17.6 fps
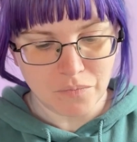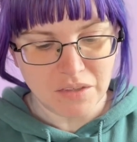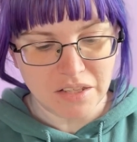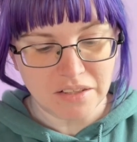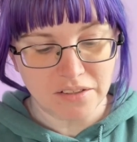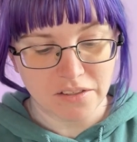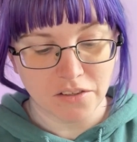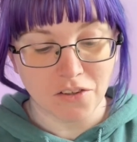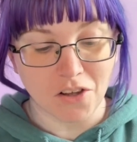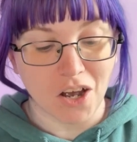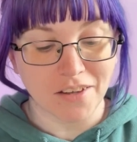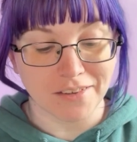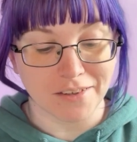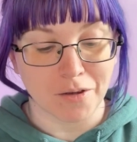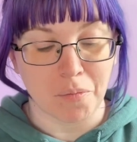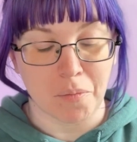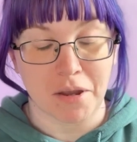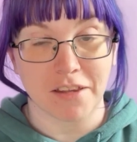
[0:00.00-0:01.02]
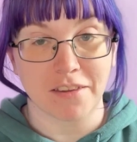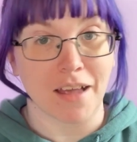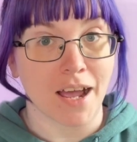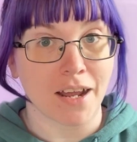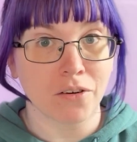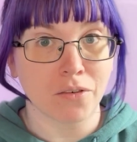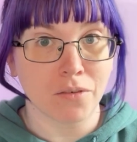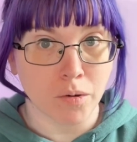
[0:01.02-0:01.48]
This is awesome because
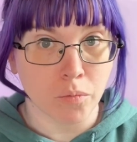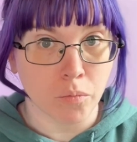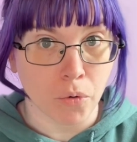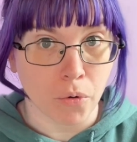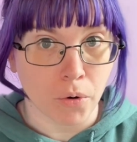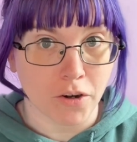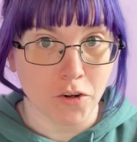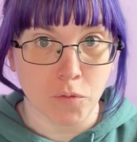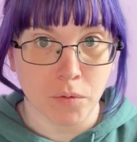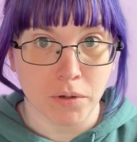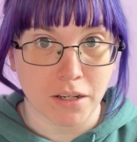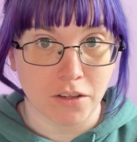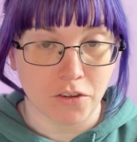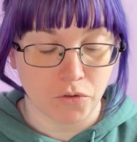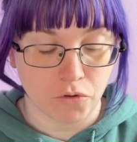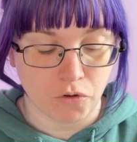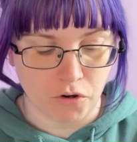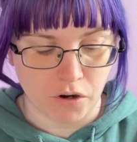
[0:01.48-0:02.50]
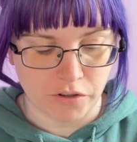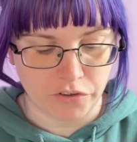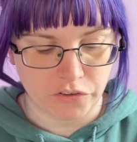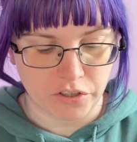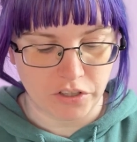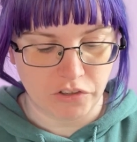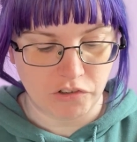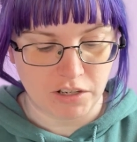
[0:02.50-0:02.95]
I don't embroider, but I do cross
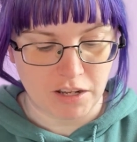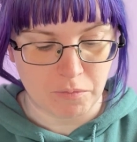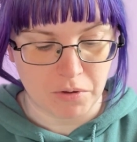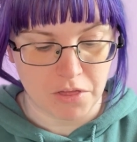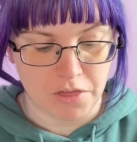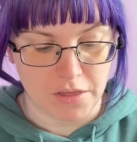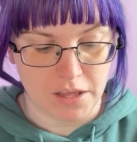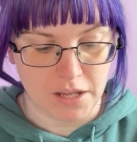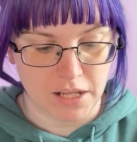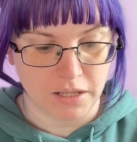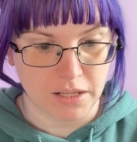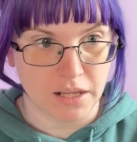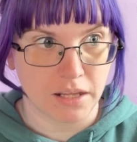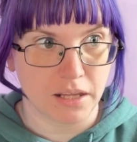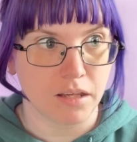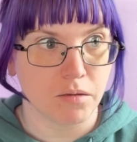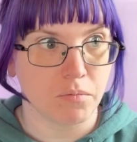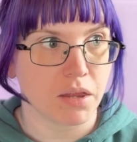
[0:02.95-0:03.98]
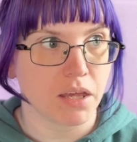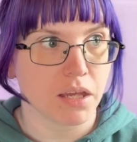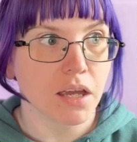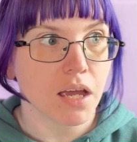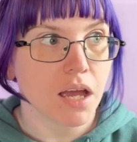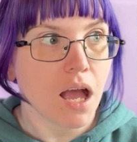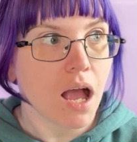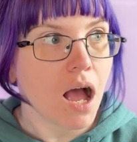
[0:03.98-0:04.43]
stitch, and I've been thinking lately, like,
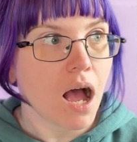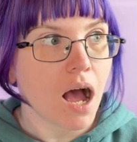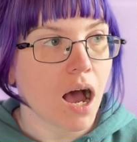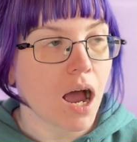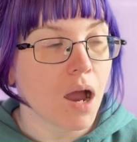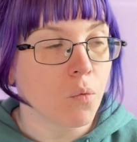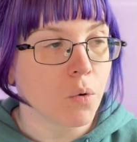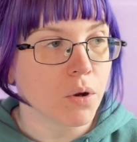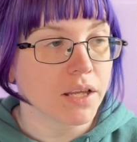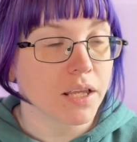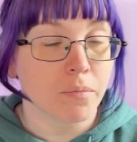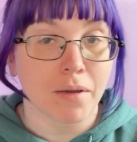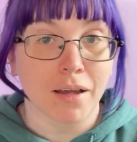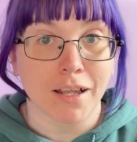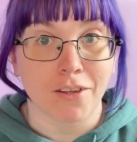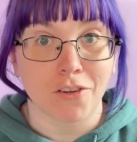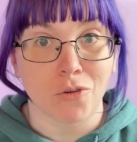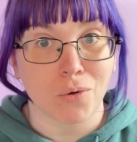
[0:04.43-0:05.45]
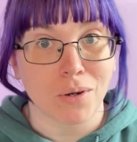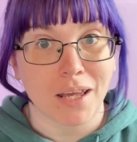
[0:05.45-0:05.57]
I want to get back into it.